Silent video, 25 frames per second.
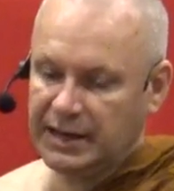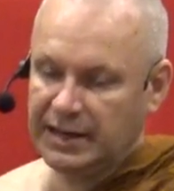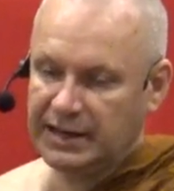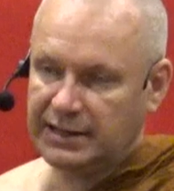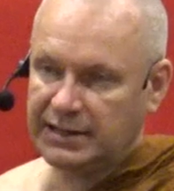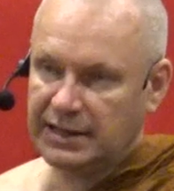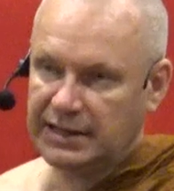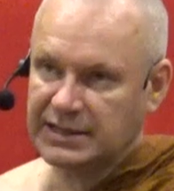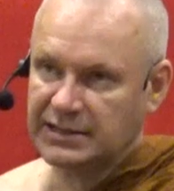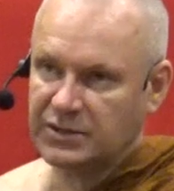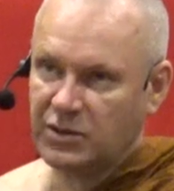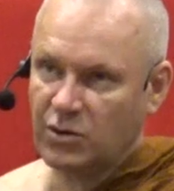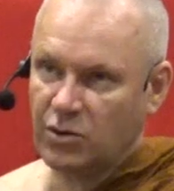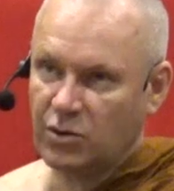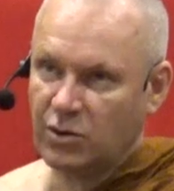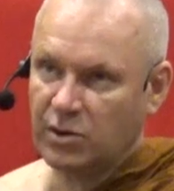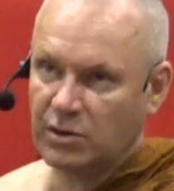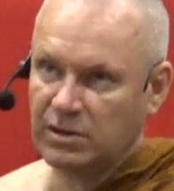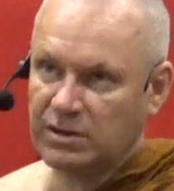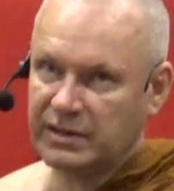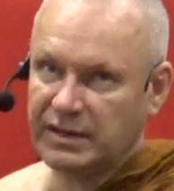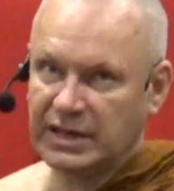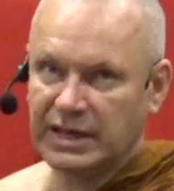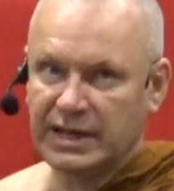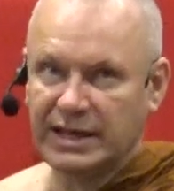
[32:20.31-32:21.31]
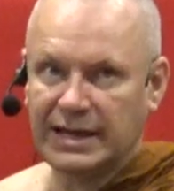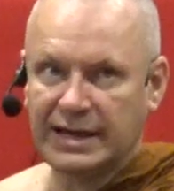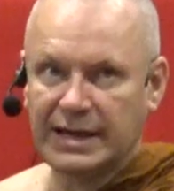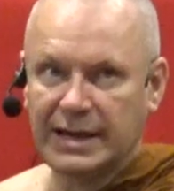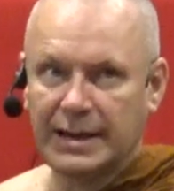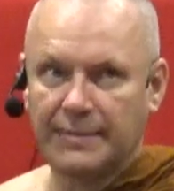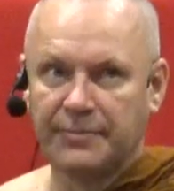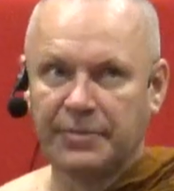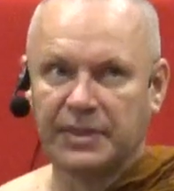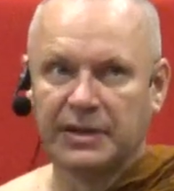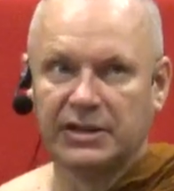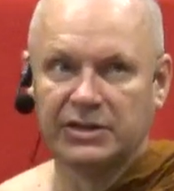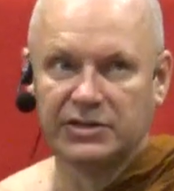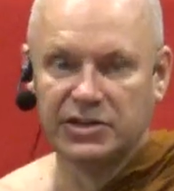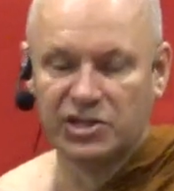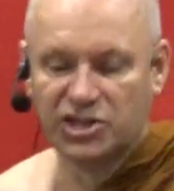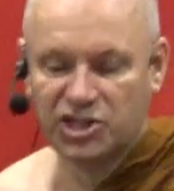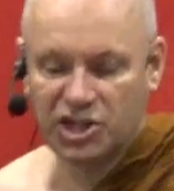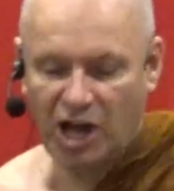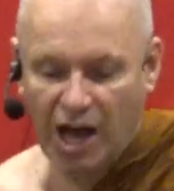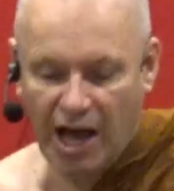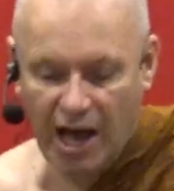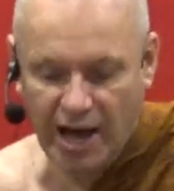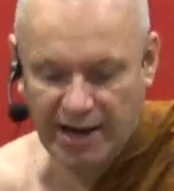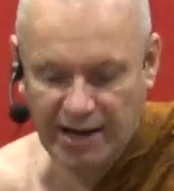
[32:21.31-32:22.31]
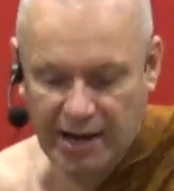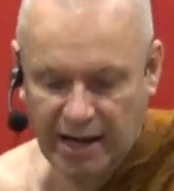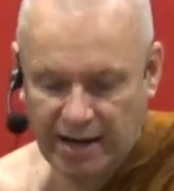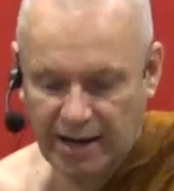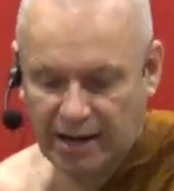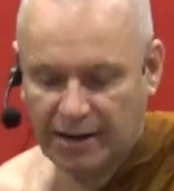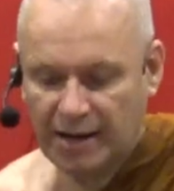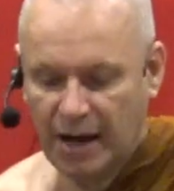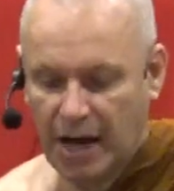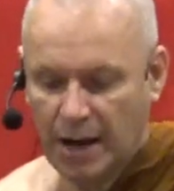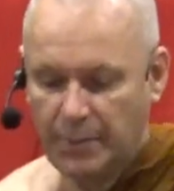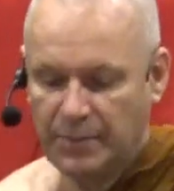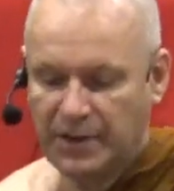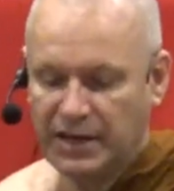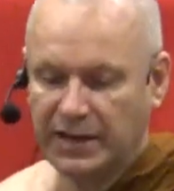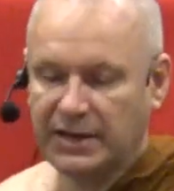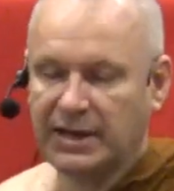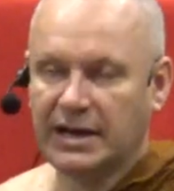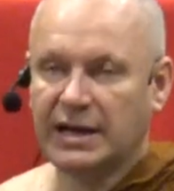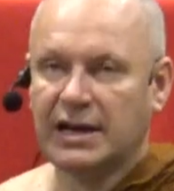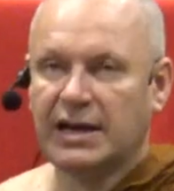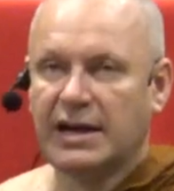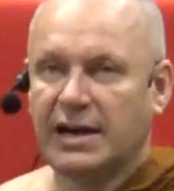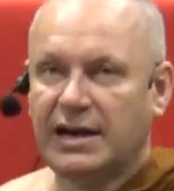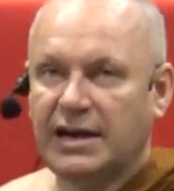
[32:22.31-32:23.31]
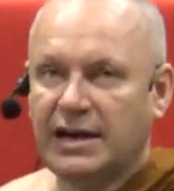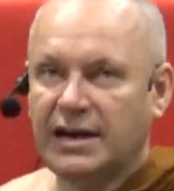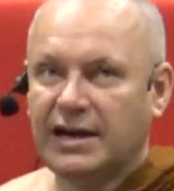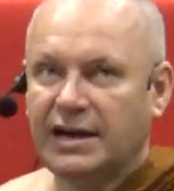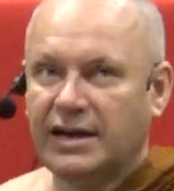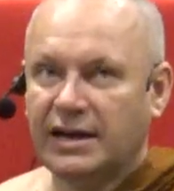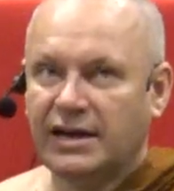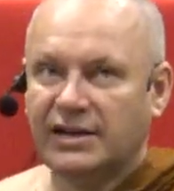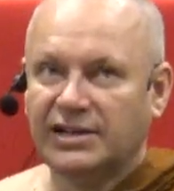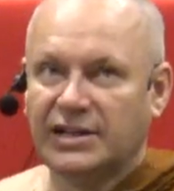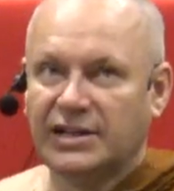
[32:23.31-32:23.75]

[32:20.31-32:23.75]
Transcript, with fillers: It is called the Jan Anagami. Uh,